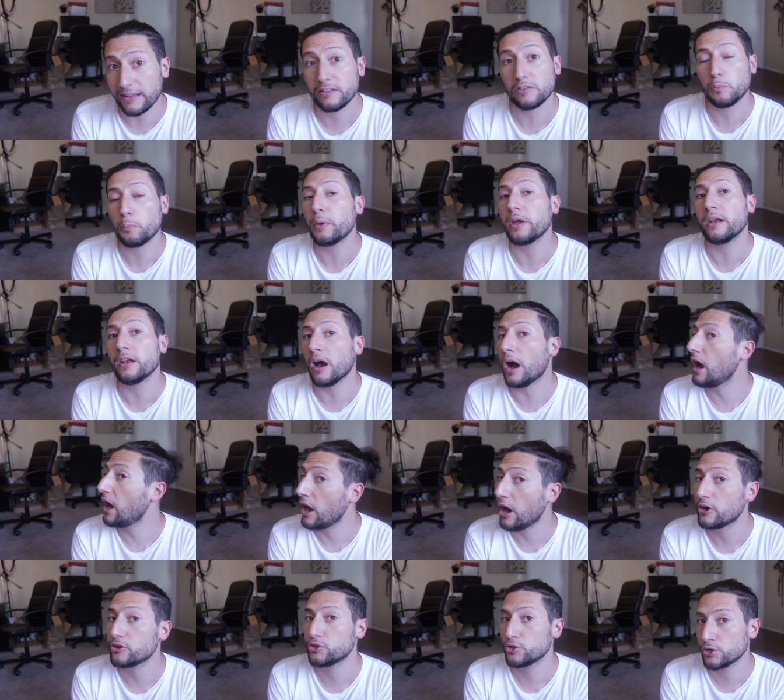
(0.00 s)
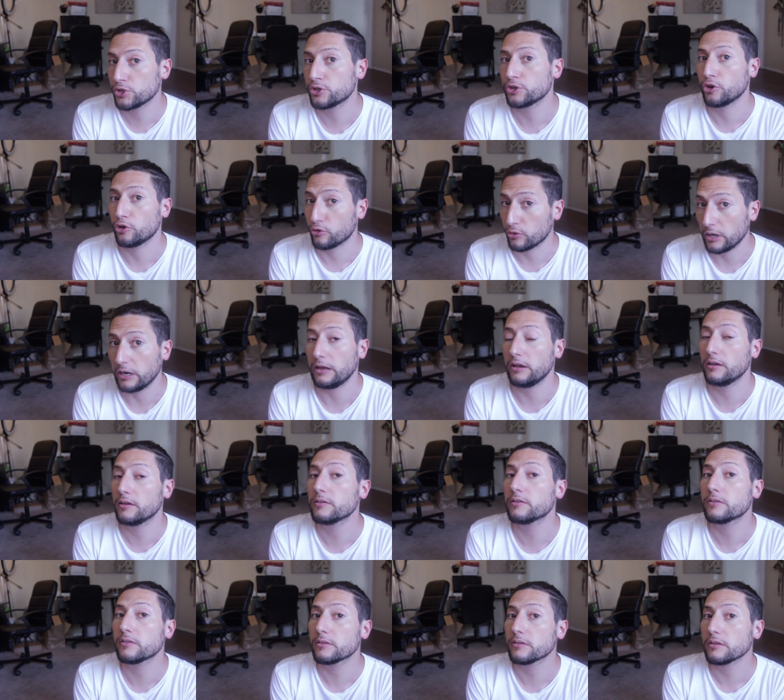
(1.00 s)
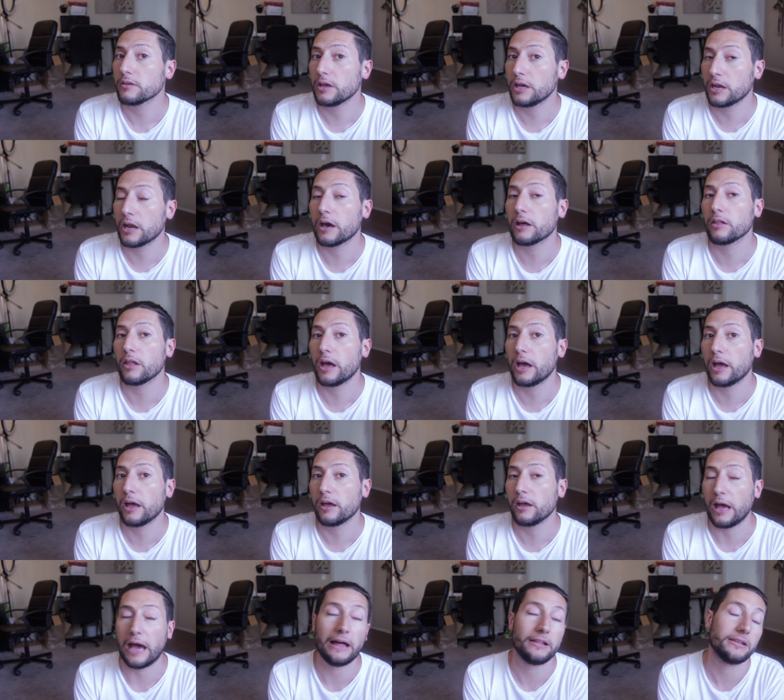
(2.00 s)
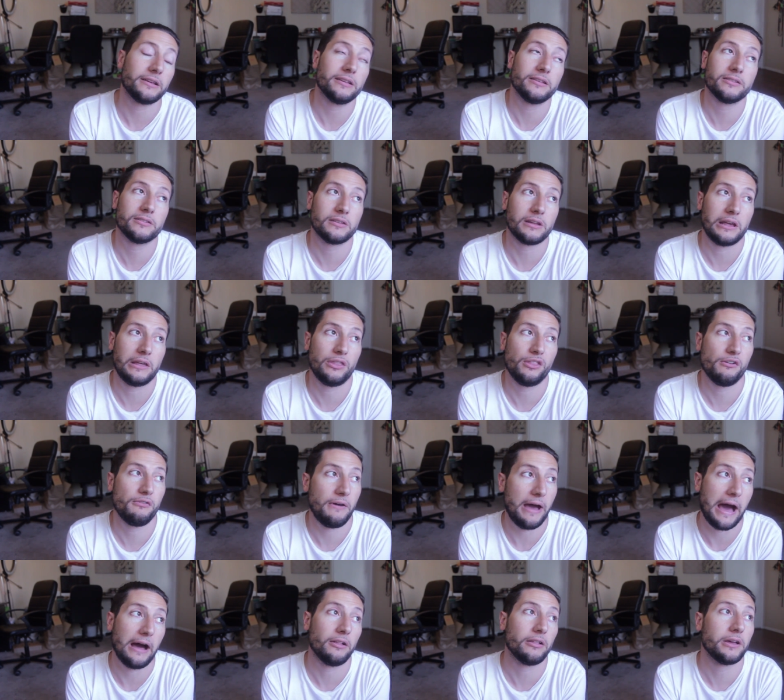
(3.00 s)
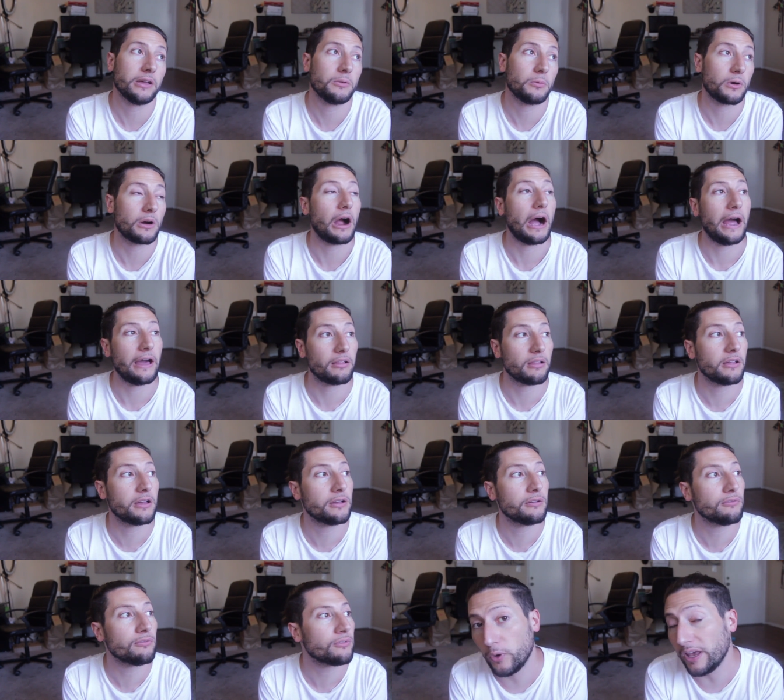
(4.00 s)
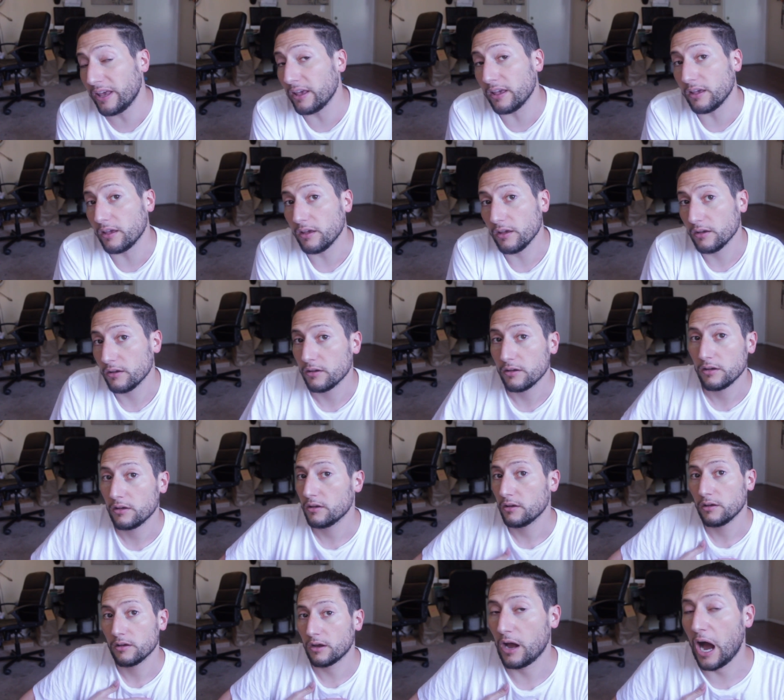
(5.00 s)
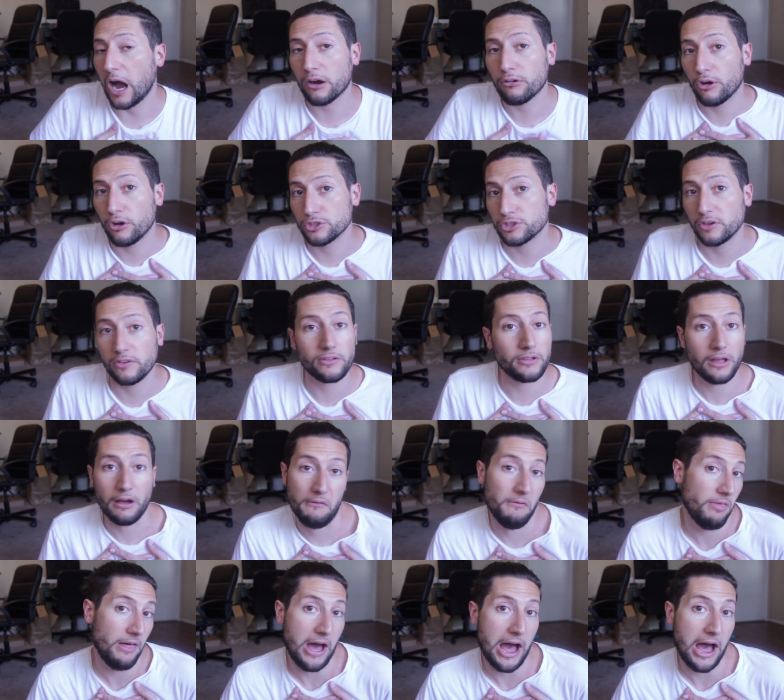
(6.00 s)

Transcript: it's been one hundred degrees in L A, at least in the valley where I live. We, cockroaches love